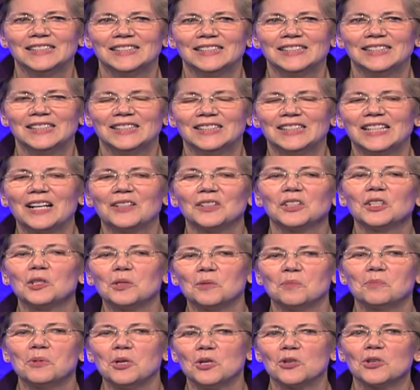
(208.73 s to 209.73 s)
That little
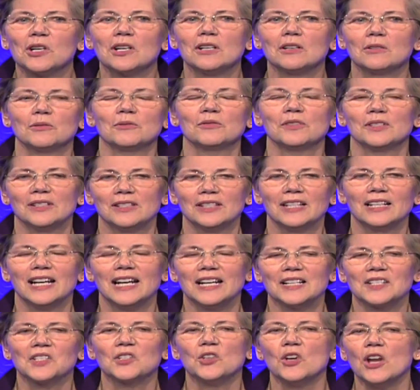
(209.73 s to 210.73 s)
bureau that
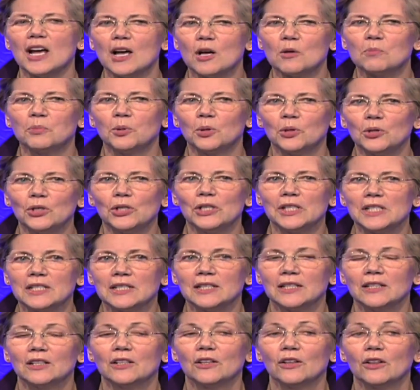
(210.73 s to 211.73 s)
has now put
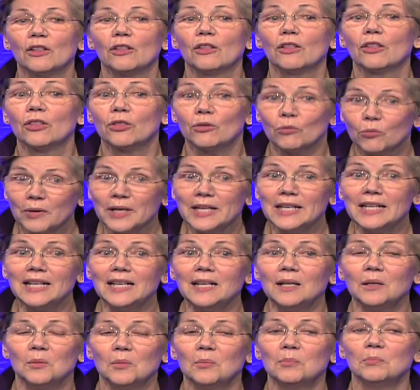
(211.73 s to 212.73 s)
$3
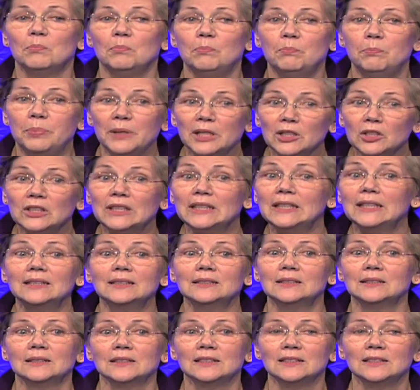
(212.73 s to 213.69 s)
billion